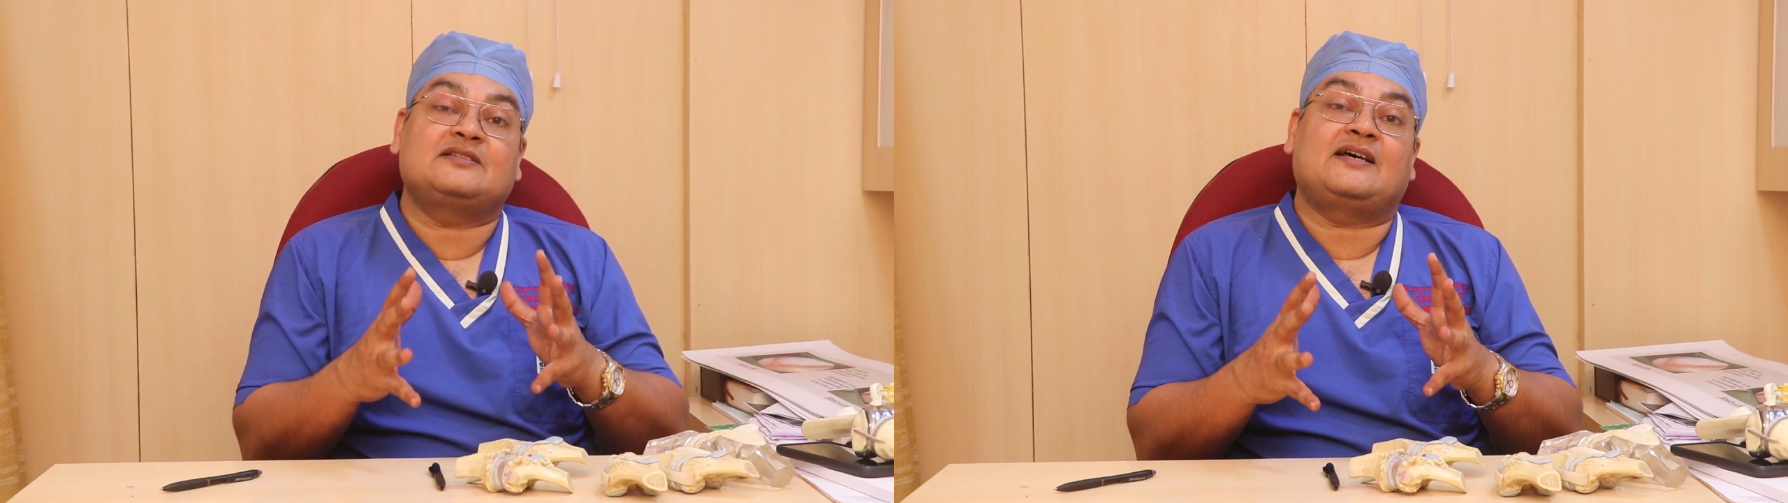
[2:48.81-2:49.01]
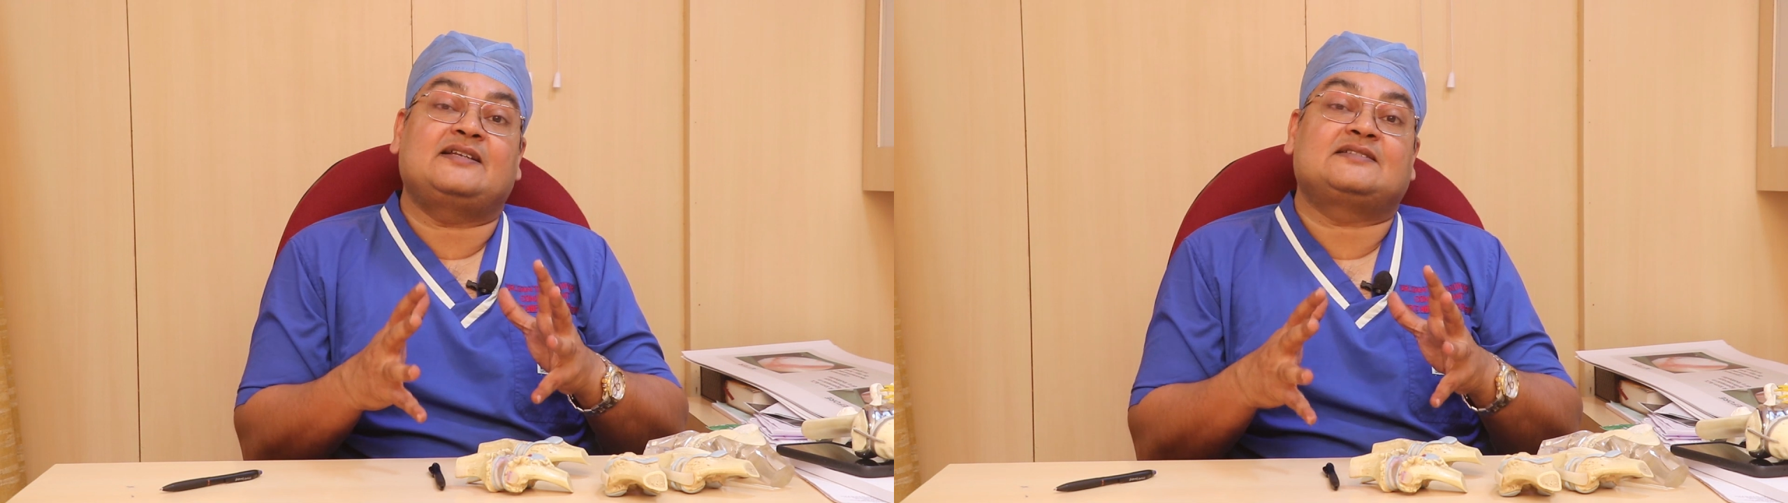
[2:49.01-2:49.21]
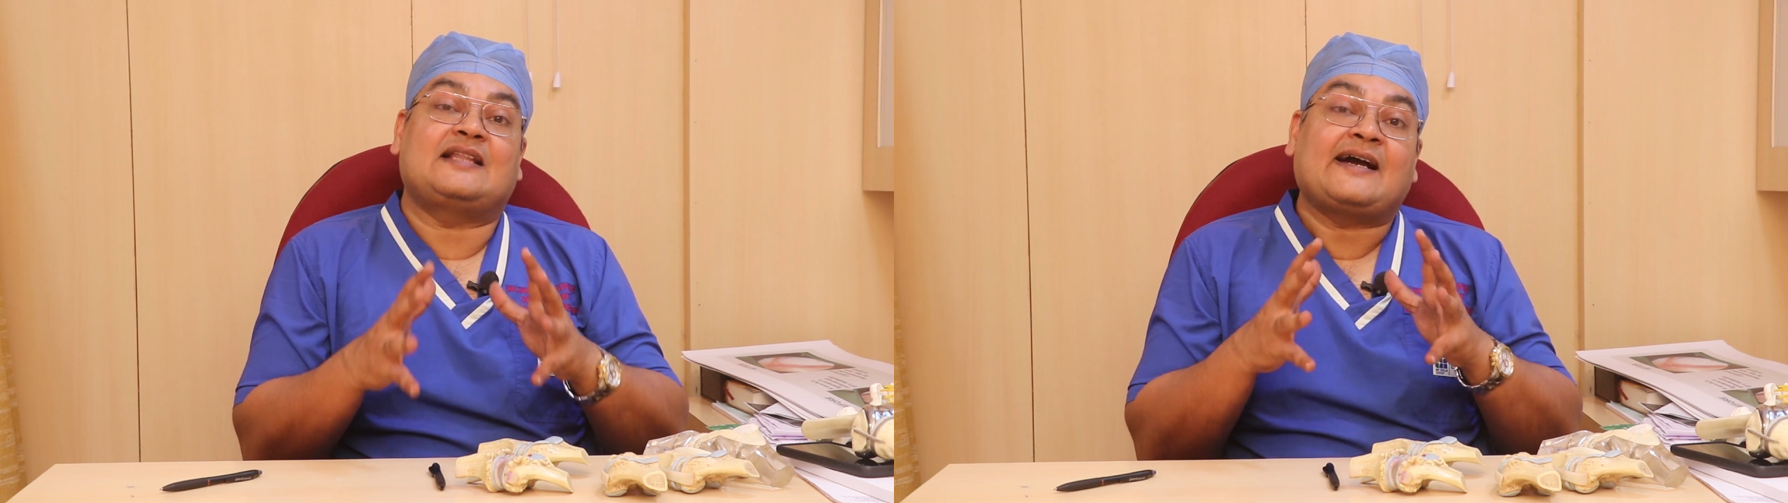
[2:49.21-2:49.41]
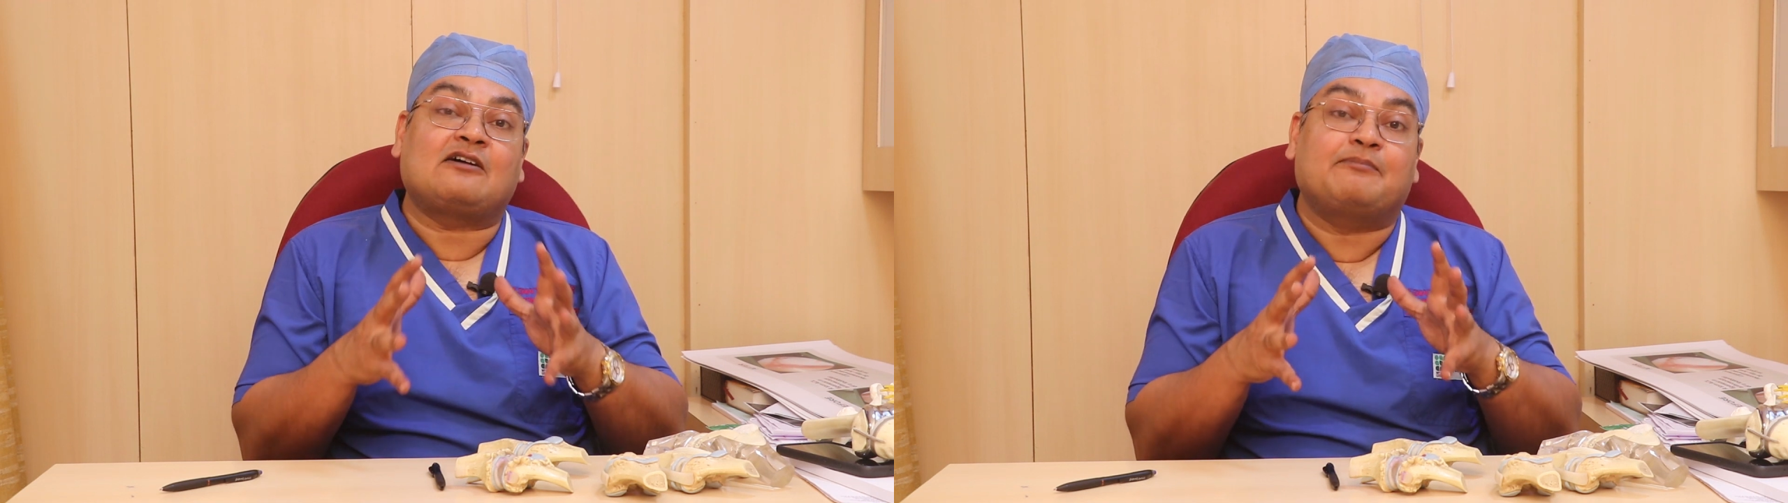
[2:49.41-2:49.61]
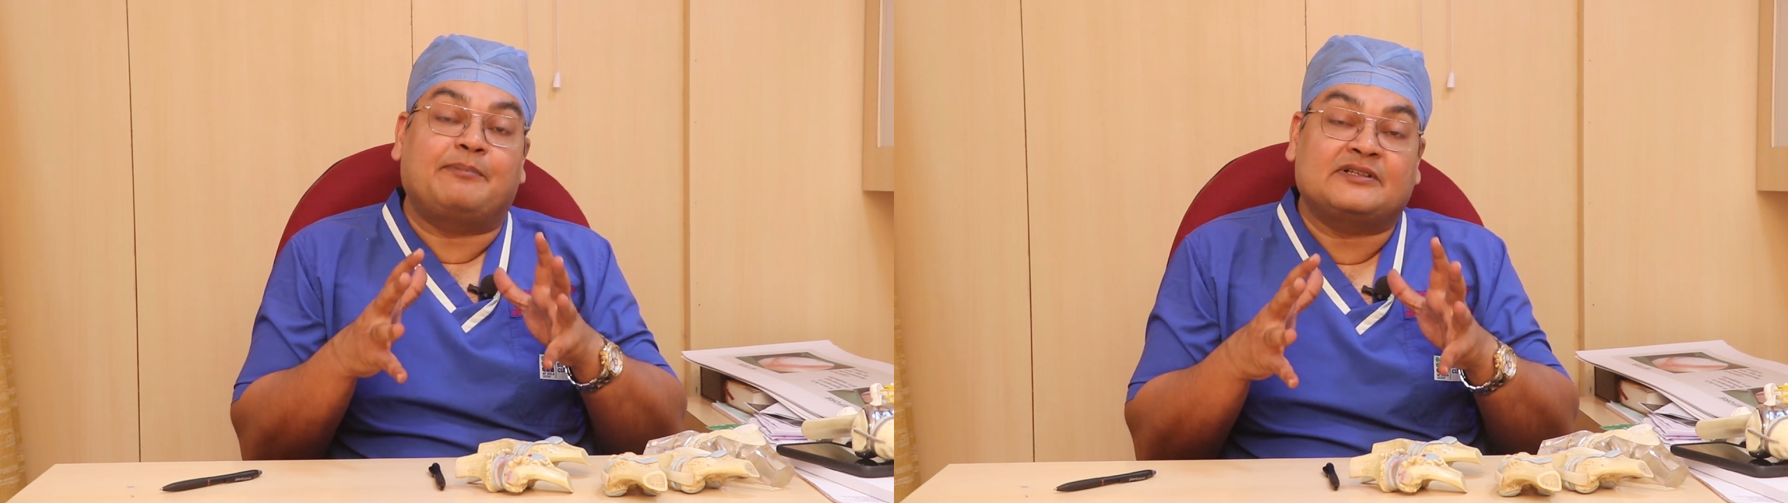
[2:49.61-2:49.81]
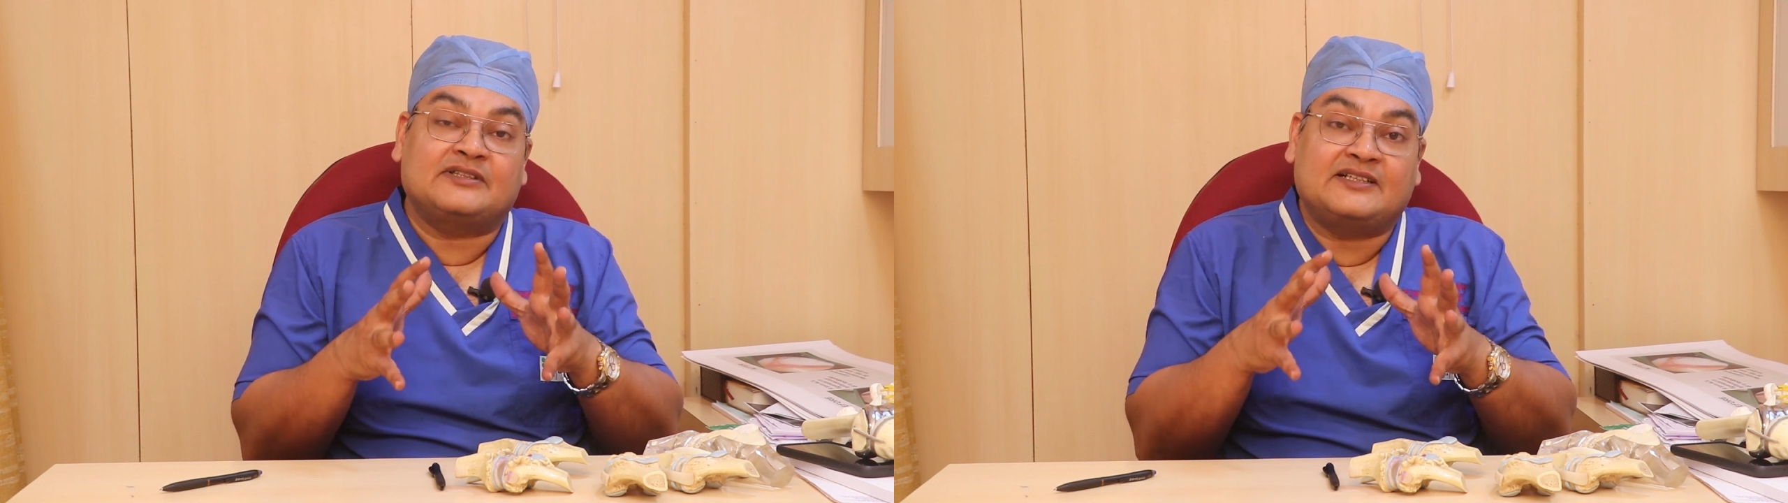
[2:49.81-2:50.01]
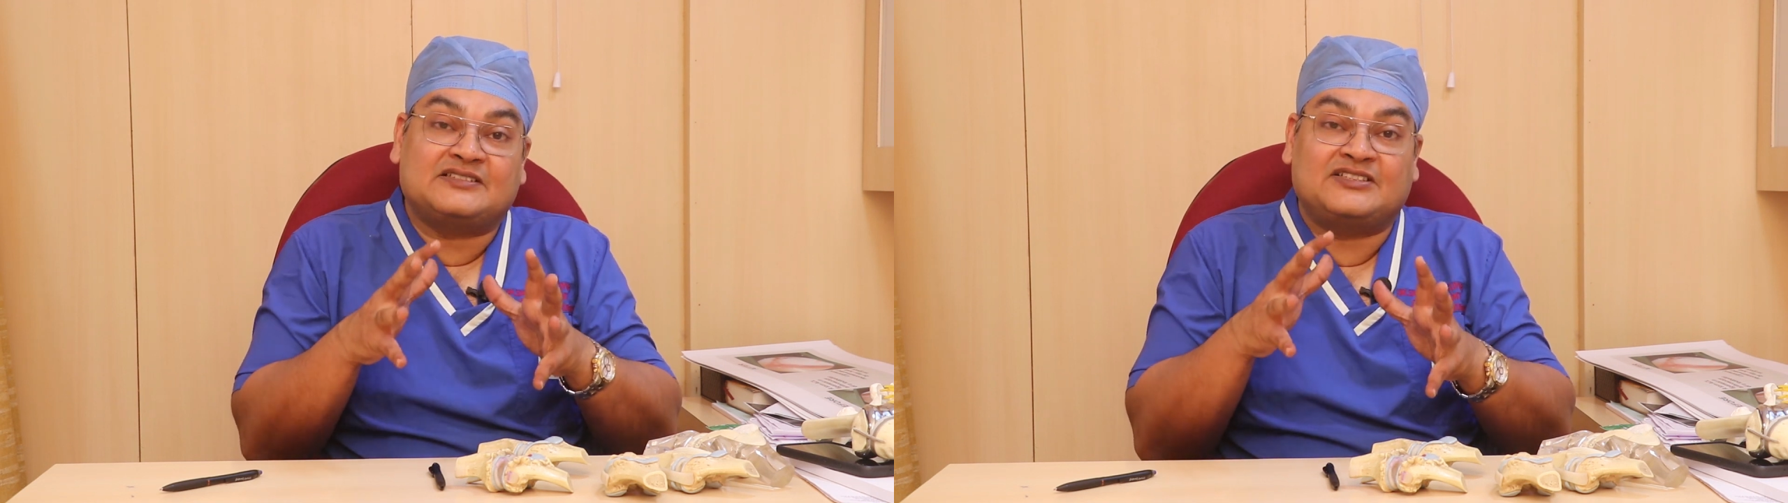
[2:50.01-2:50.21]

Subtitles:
there is